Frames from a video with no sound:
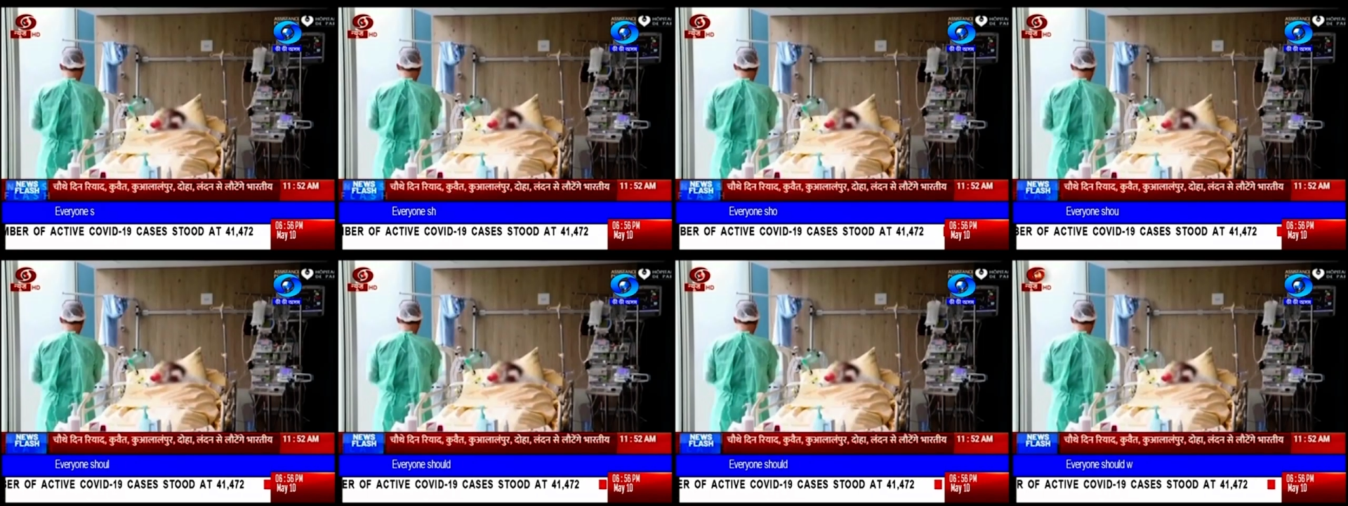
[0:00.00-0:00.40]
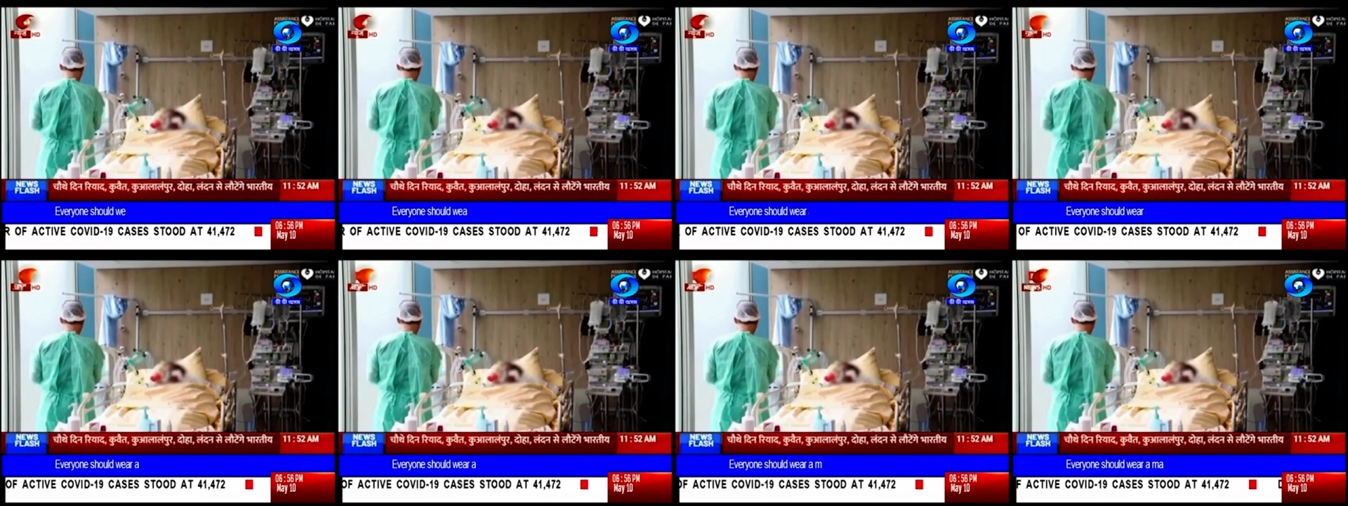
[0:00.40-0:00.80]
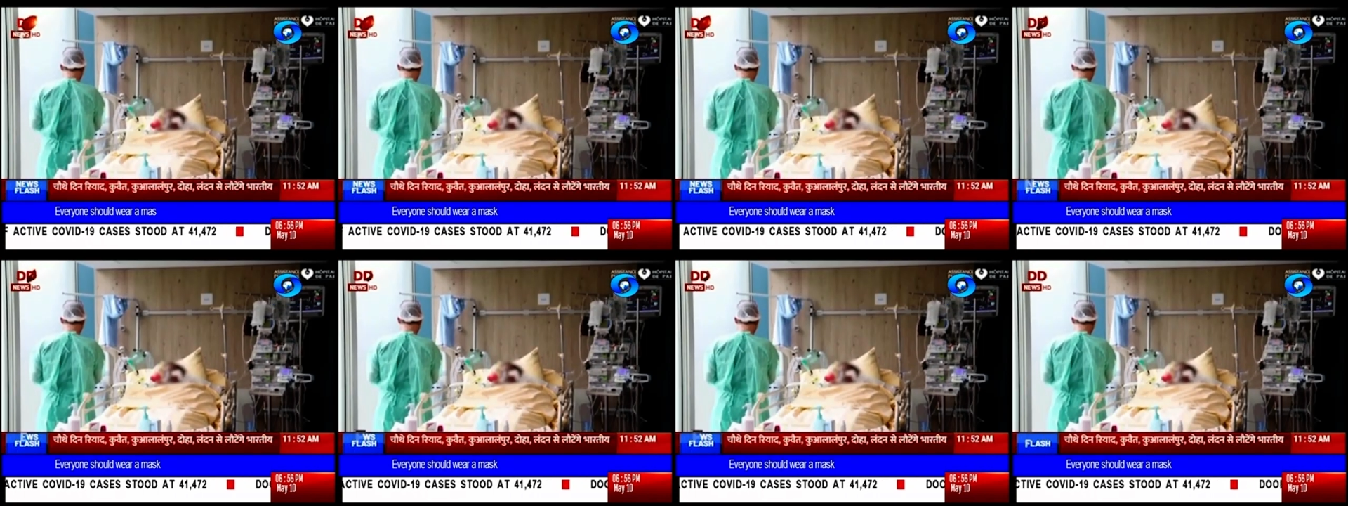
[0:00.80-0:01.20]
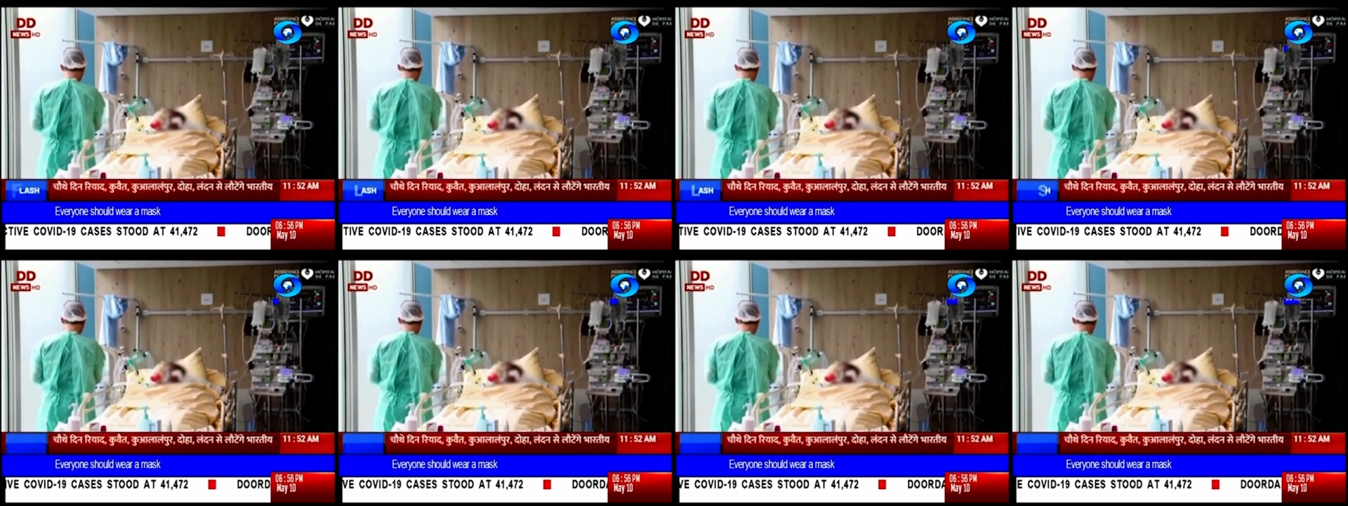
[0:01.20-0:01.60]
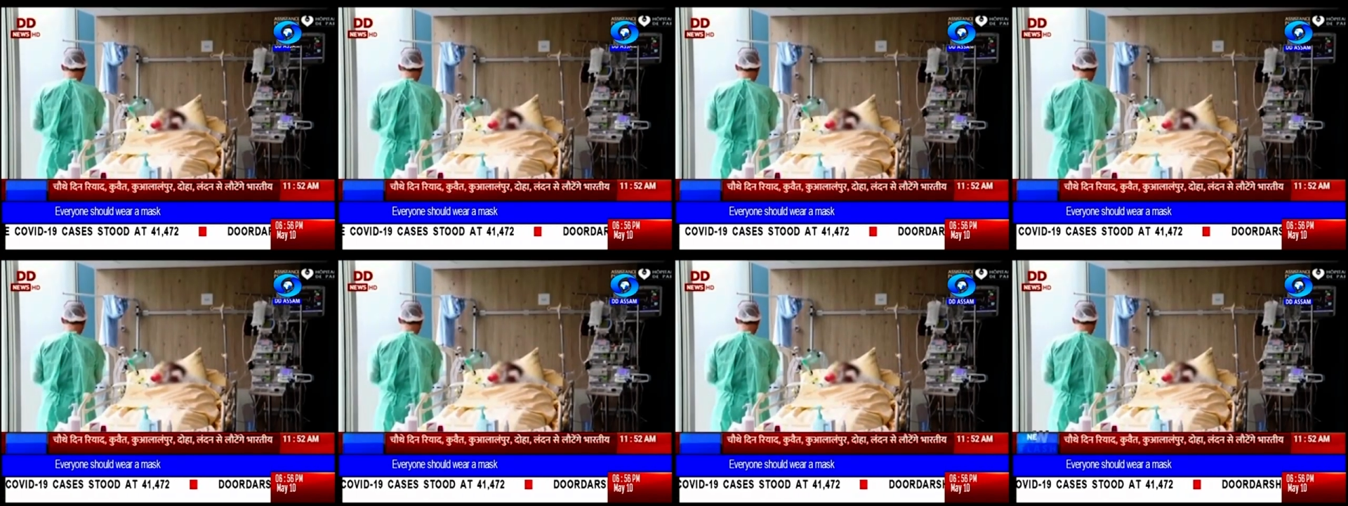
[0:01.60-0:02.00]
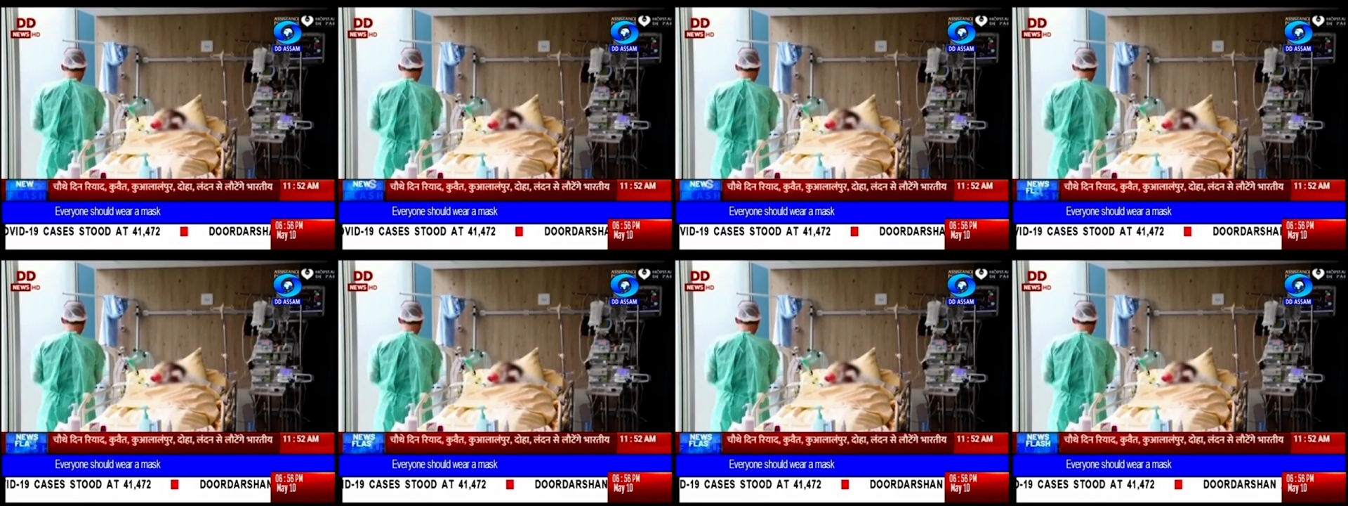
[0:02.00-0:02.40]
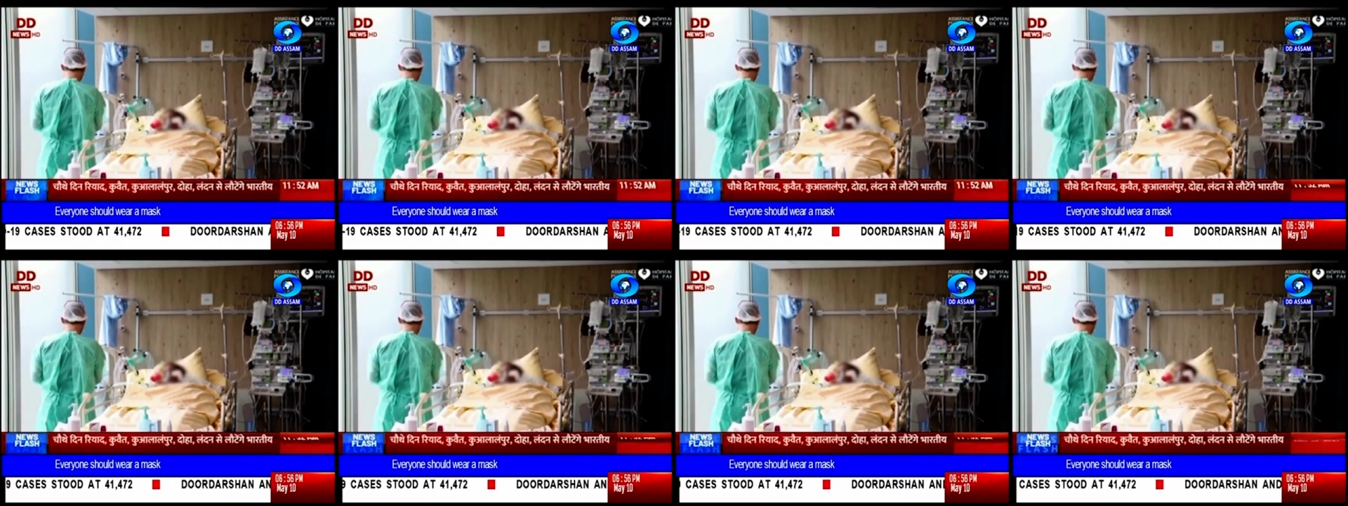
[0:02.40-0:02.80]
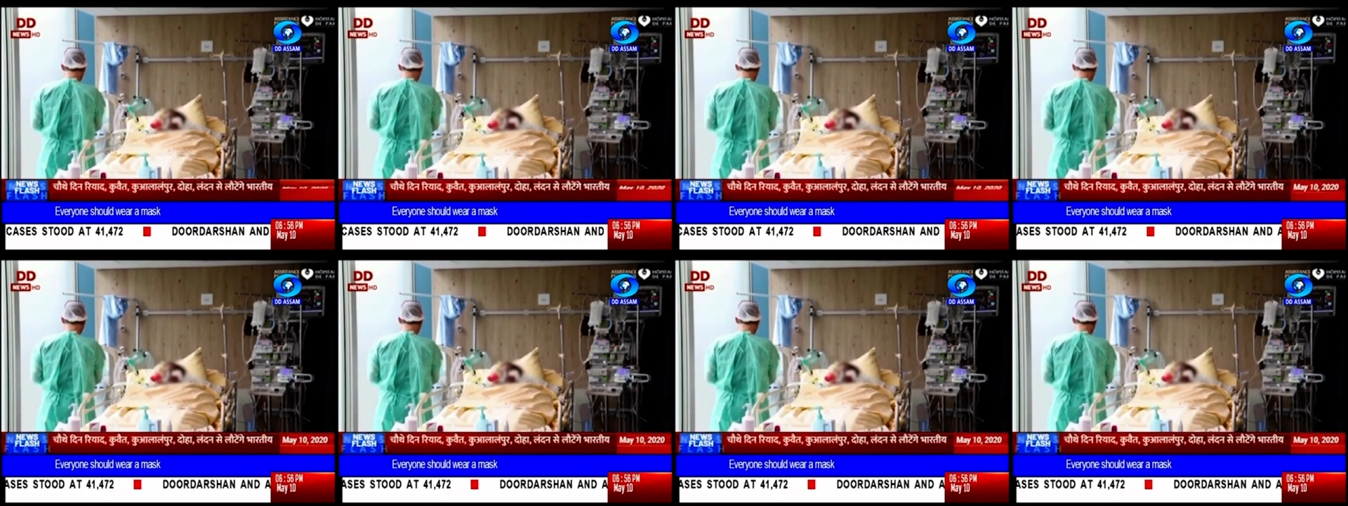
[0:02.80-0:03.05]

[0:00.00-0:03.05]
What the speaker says: [unreadable: no face in view]